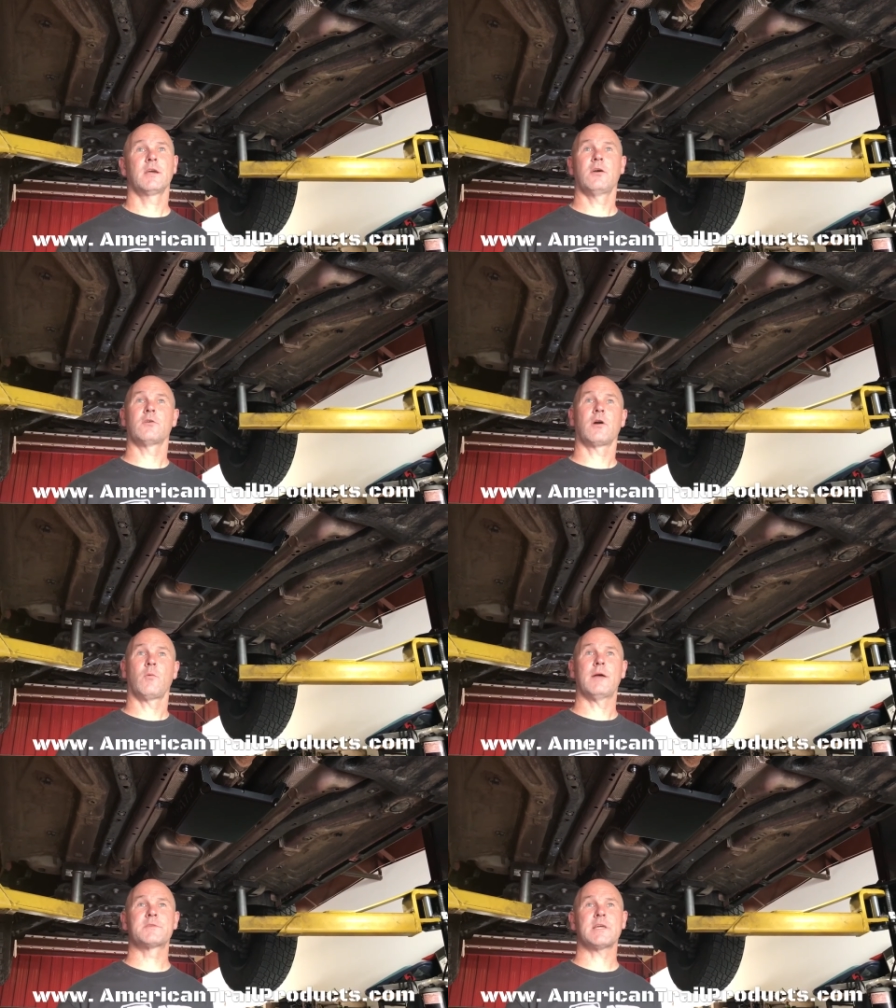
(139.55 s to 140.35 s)
go to our
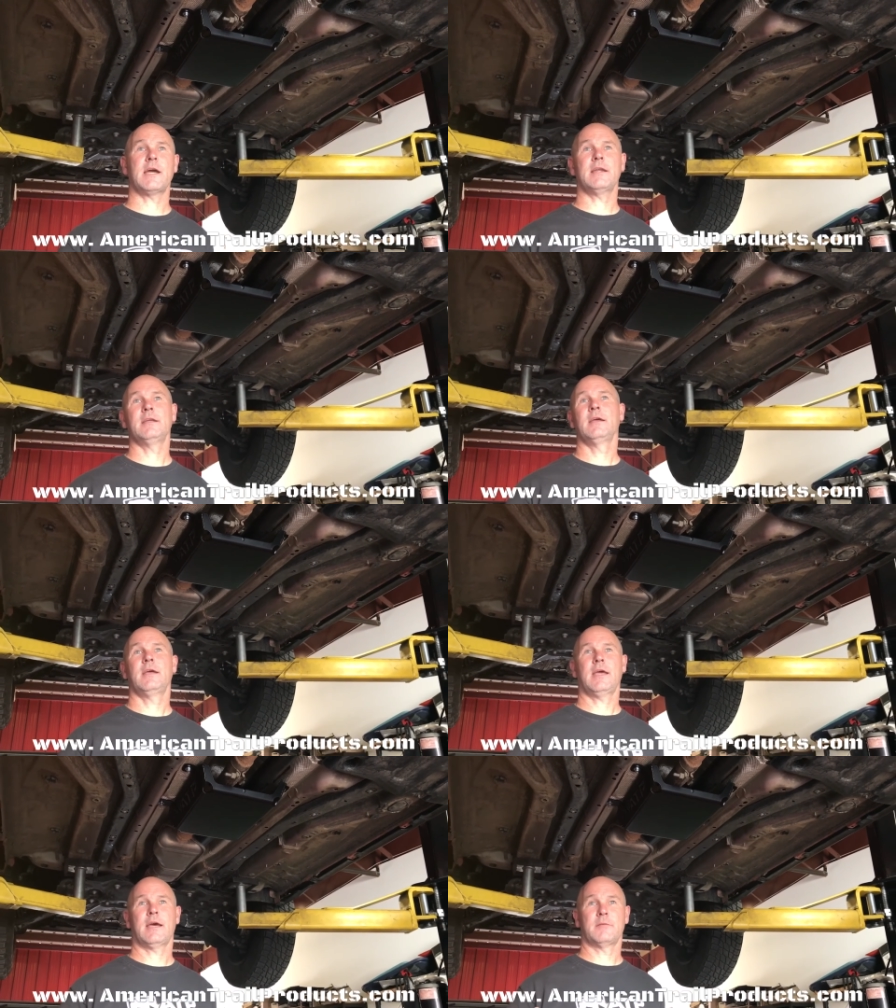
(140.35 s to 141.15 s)
website
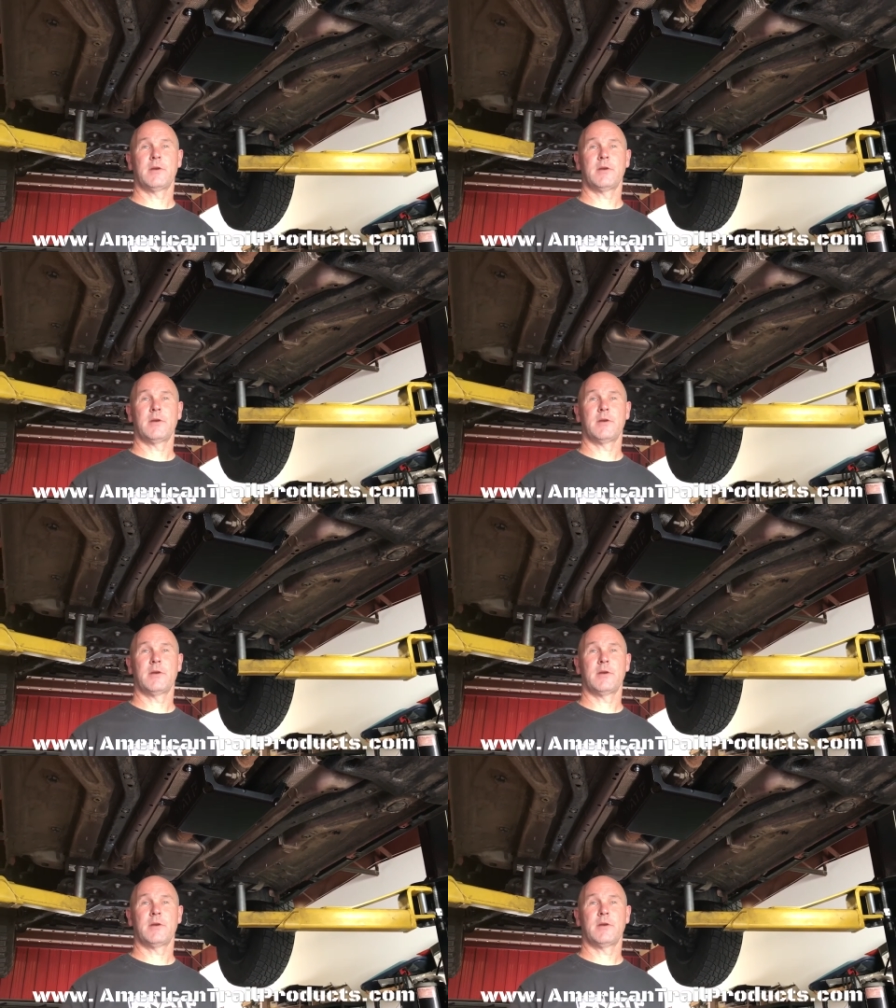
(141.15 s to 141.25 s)
at